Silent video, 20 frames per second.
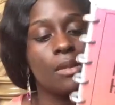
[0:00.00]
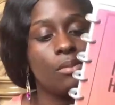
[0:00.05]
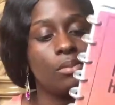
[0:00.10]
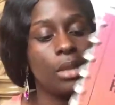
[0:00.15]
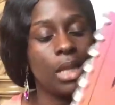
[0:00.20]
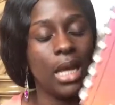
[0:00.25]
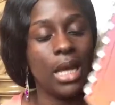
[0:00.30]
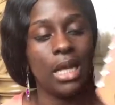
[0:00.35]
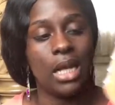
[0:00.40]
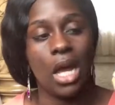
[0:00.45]

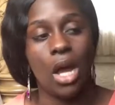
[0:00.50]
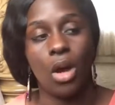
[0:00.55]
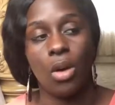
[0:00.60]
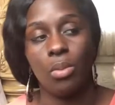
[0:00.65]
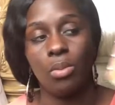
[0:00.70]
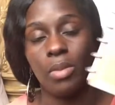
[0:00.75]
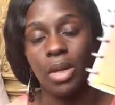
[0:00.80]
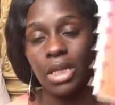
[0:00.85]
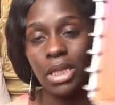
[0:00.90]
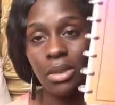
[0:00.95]
Plan
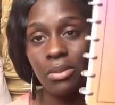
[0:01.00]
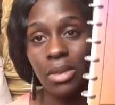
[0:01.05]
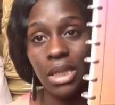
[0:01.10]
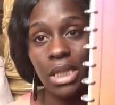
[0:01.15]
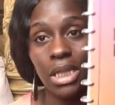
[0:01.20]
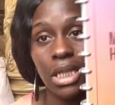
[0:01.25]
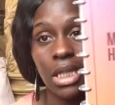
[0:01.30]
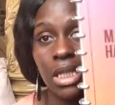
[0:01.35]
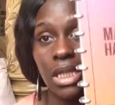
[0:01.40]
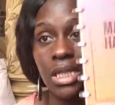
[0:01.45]
out money
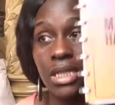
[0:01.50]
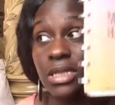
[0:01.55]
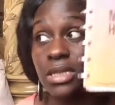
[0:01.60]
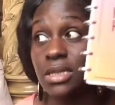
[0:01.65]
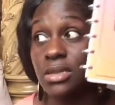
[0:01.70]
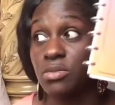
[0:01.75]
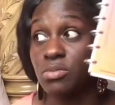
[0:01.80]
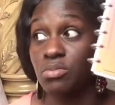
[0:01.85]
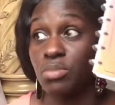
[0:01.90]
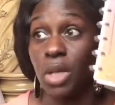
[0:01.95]

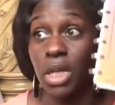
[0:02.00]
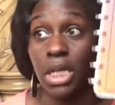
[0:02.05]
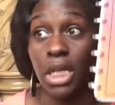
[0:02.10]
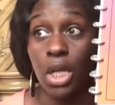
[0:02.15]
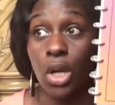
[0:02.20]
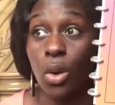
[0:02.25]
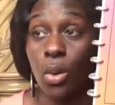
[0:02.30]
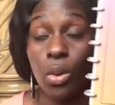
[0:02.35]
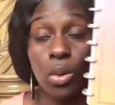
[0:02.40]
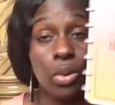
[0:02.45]
meetings, money
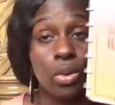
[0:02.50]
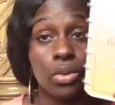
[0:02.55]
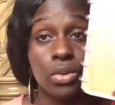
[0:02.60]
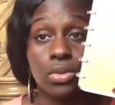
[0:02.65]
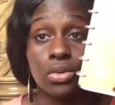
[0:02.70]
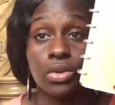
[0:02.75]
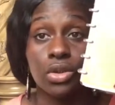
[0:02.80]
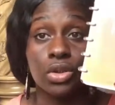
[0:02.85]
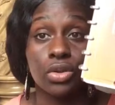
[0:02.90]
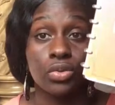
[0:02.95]

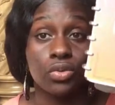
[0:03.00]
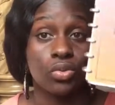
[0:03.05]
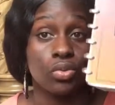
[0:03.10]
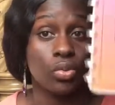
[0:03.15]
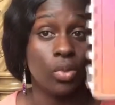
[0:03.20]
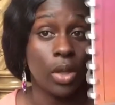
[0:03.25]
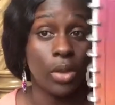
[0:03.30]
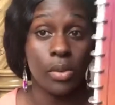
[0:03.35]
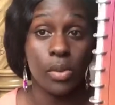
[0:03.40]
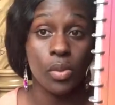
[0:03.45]
goals,
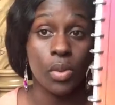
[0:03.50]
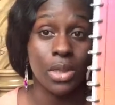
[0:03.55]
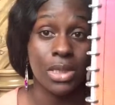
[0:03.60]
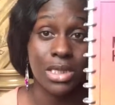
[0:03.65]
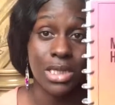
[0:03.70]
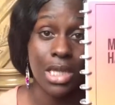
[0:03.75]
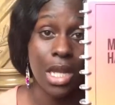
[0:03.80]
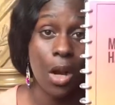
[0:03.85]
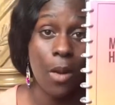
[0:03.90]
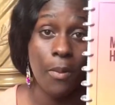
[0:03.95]
where we want to
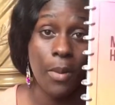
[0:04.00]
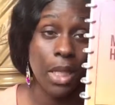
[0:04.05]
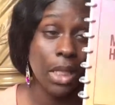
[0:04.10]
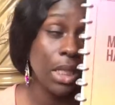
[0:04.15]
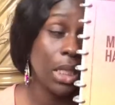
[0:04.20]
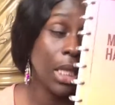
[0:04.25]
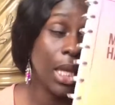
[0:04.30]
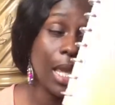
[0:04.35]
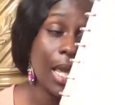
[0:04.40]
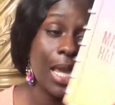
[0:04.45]
see our
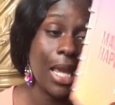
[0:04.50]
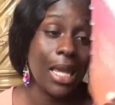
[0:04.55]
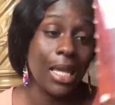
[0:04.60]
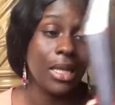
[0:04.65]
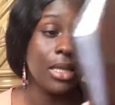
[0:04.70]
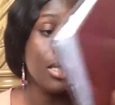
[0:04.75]
money at,